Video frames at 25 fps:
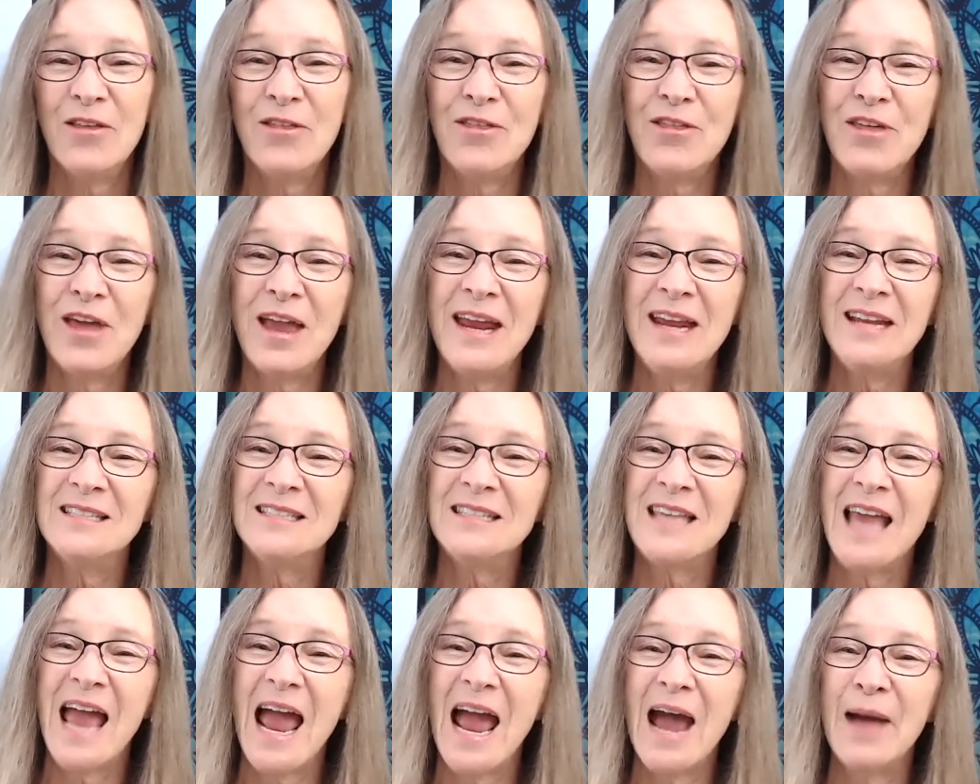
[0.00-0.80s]

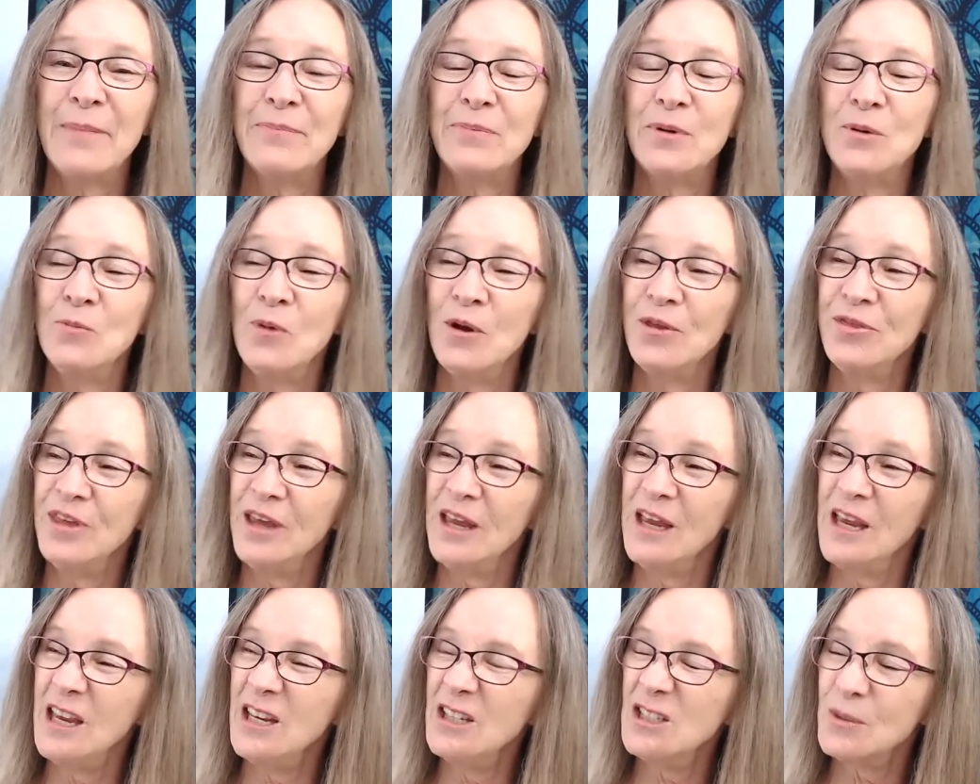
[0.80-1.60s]
Things happen with
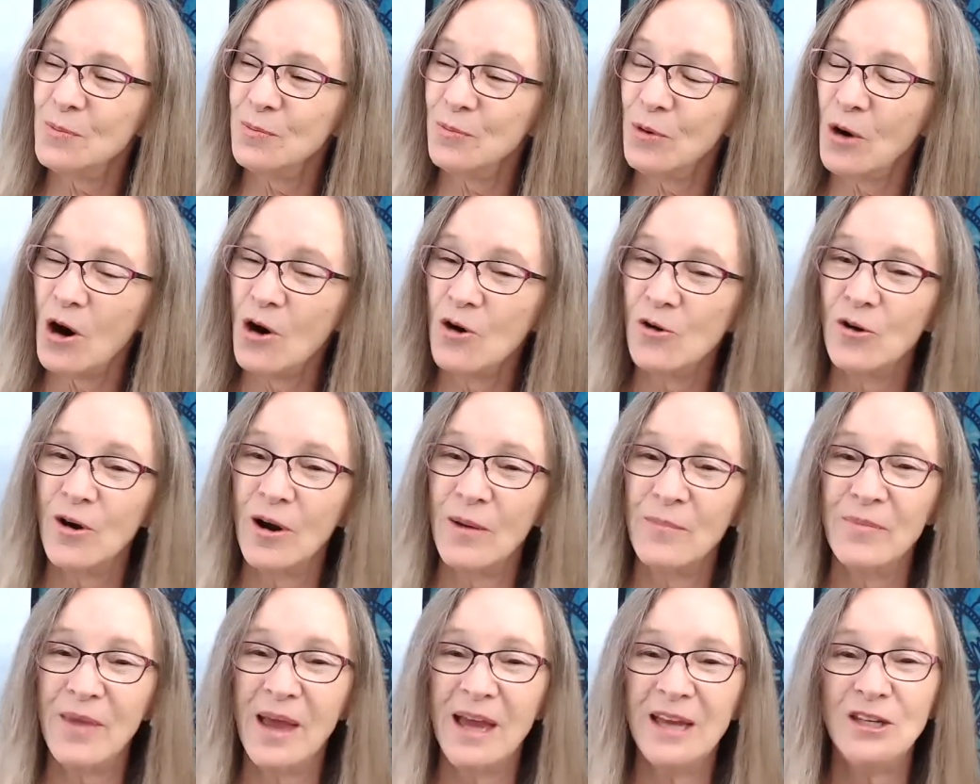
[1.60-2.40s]
each
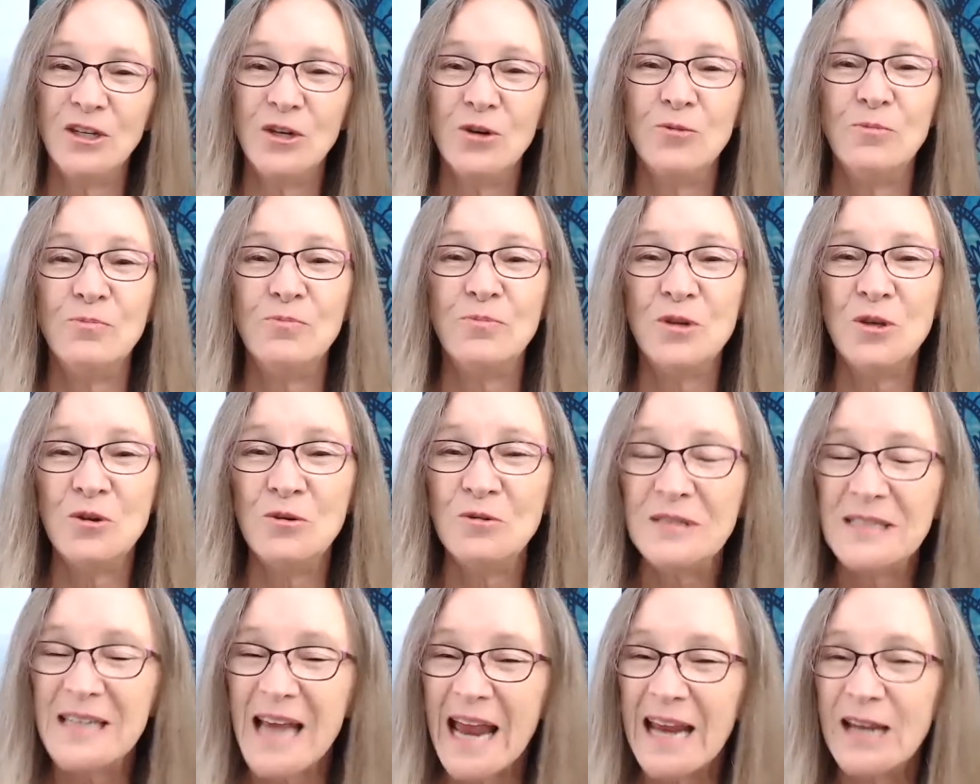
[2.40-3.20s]
program that you, you
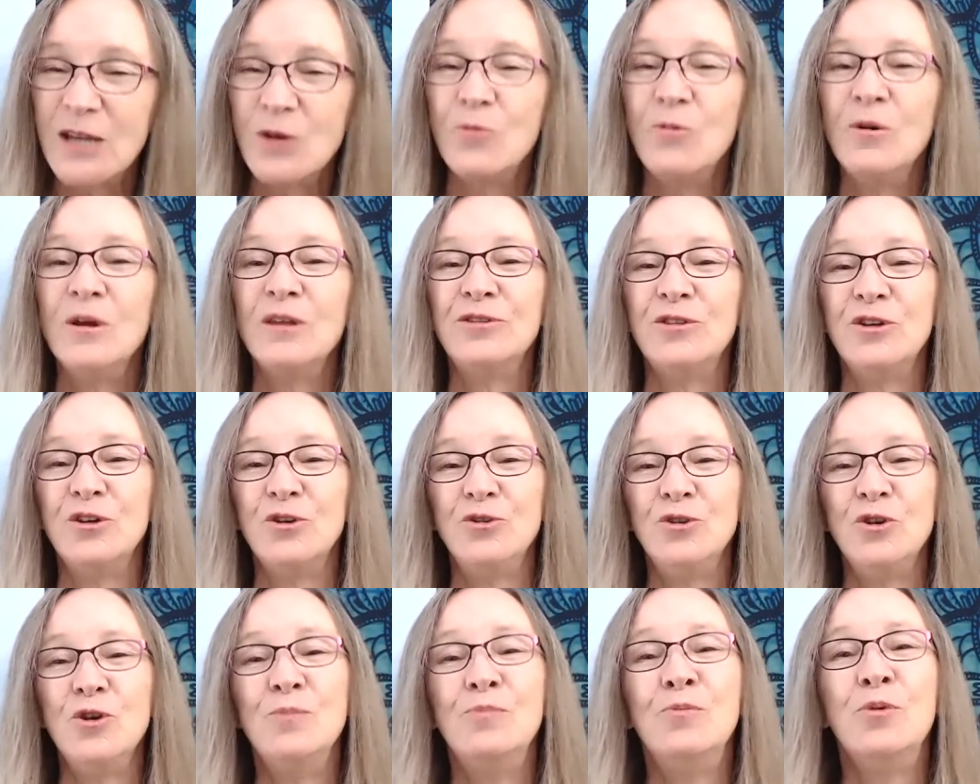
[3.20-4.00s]
take with you,
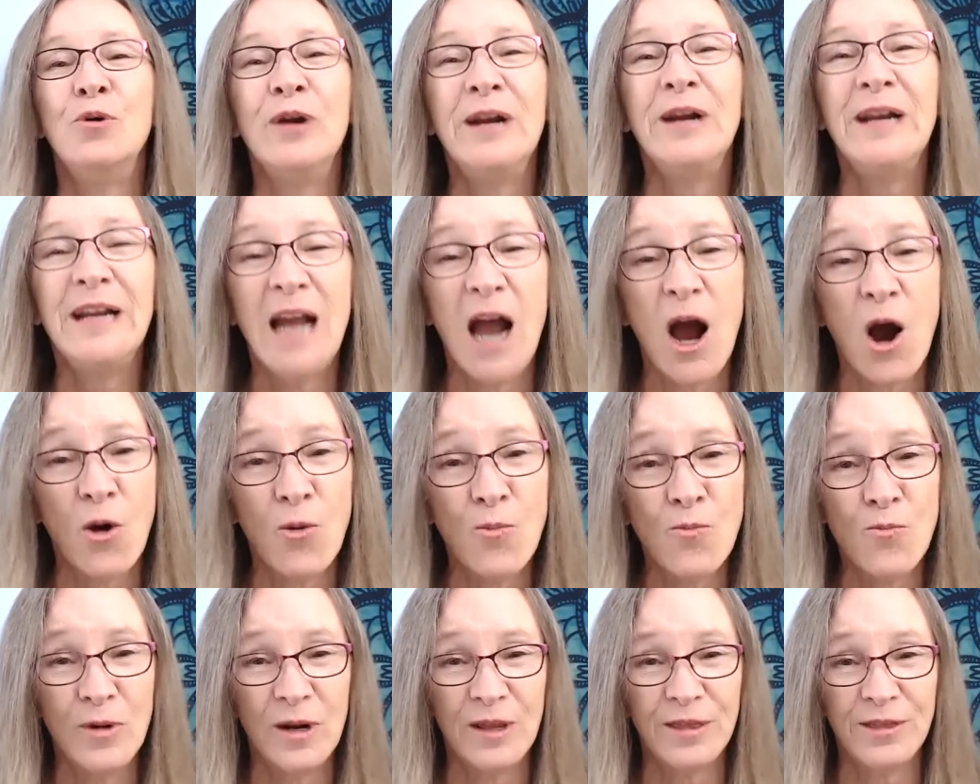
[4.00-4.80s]
you bring
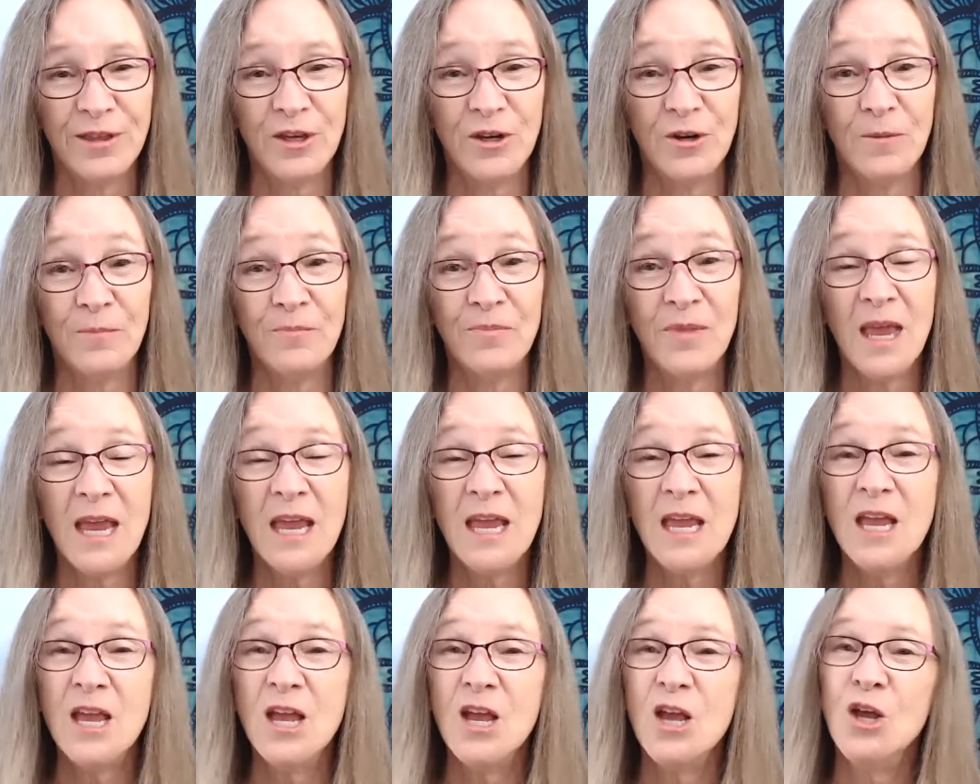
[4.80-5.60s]
home with you.
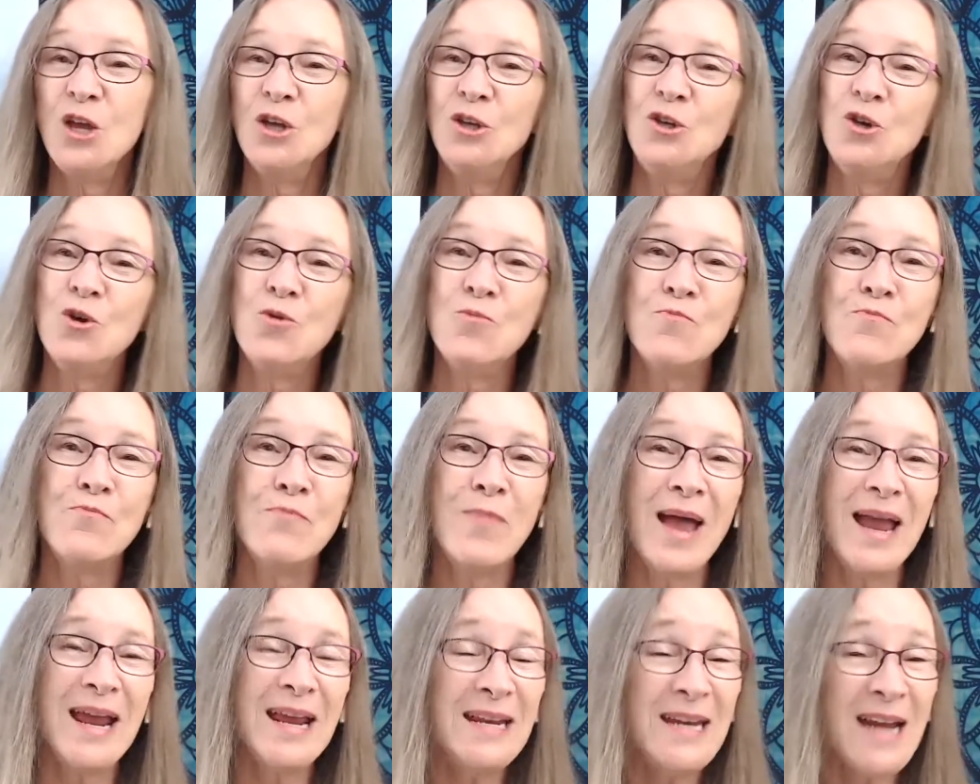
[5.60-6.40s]
You
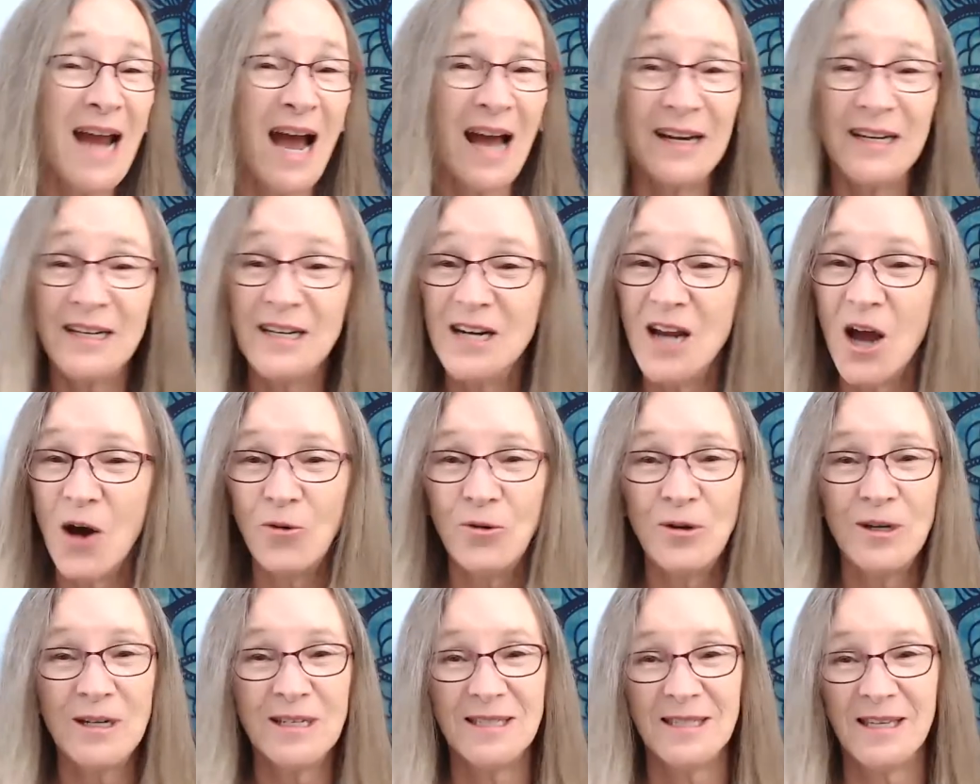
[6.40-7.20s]
may not
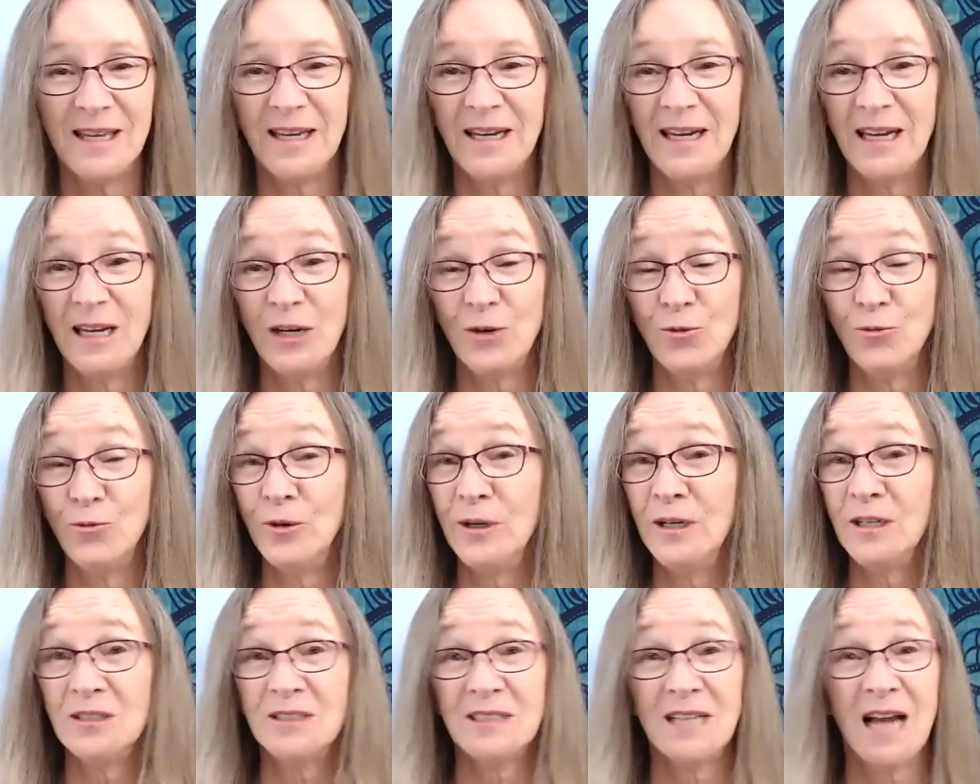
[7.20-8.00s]
notice it in
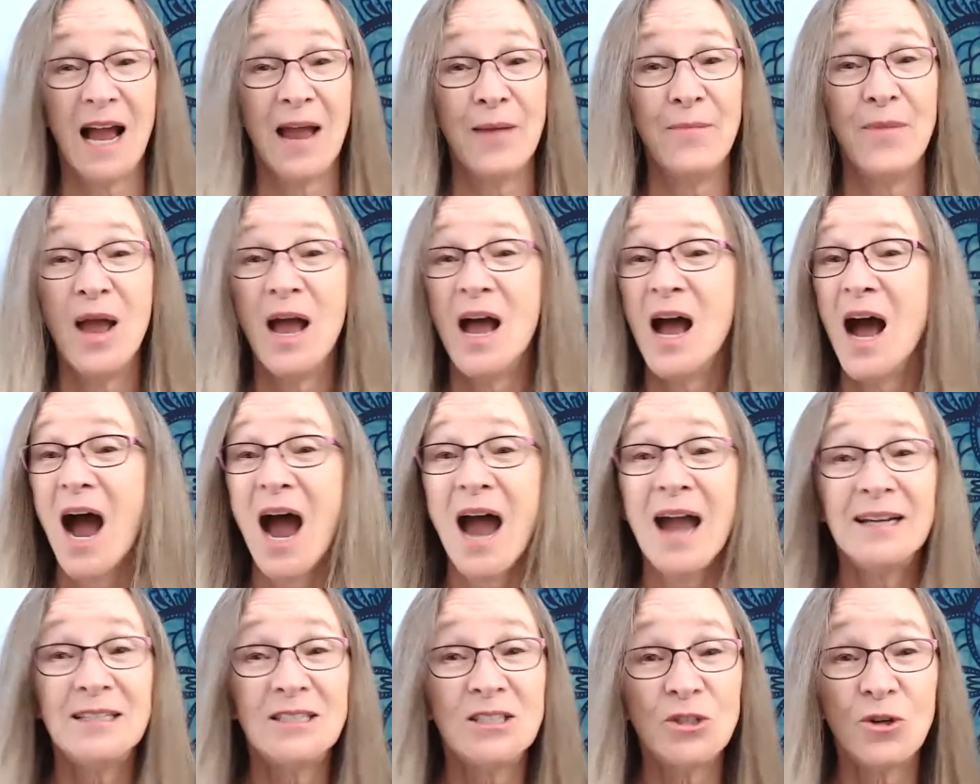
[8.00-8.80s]
real time.
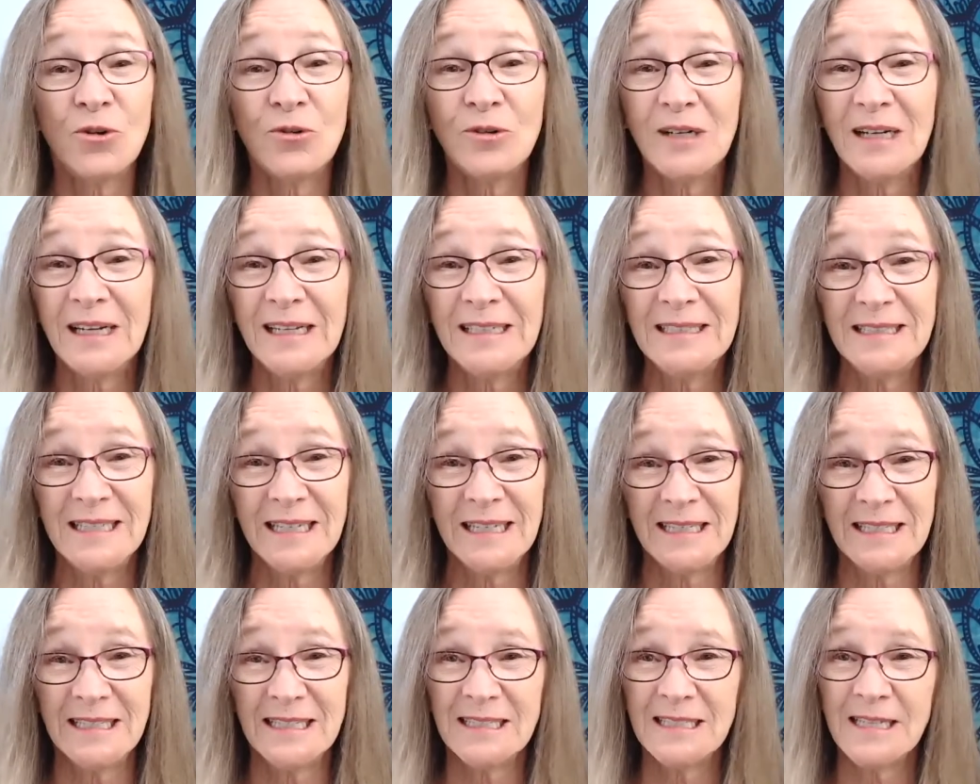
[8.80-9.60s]
I certainly
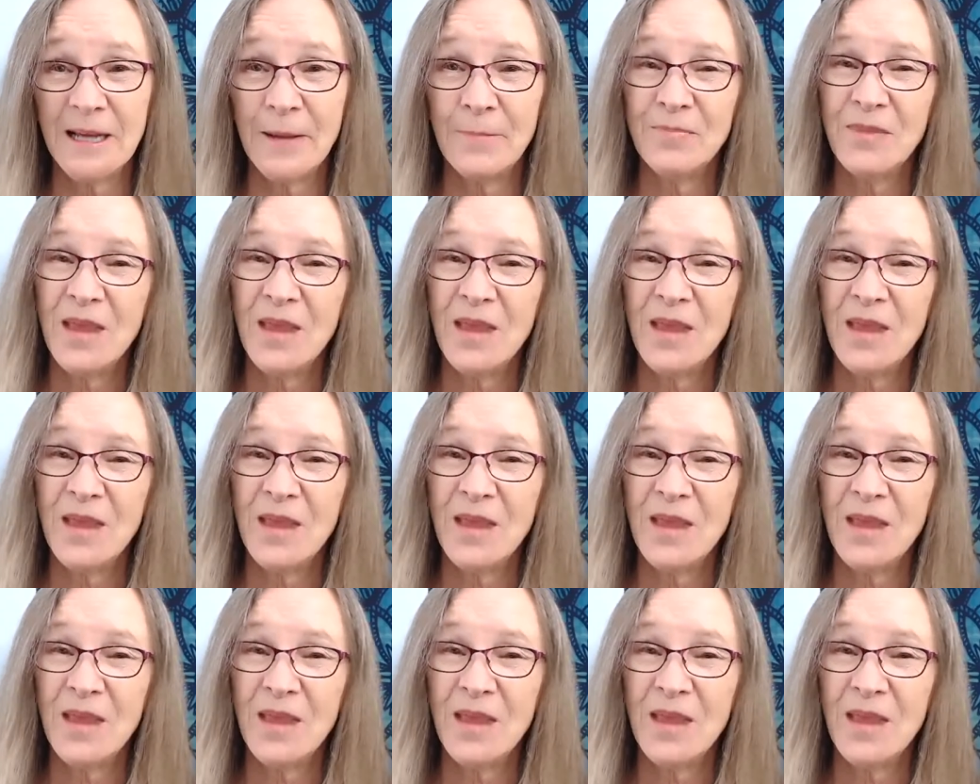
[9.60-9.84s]
didn't.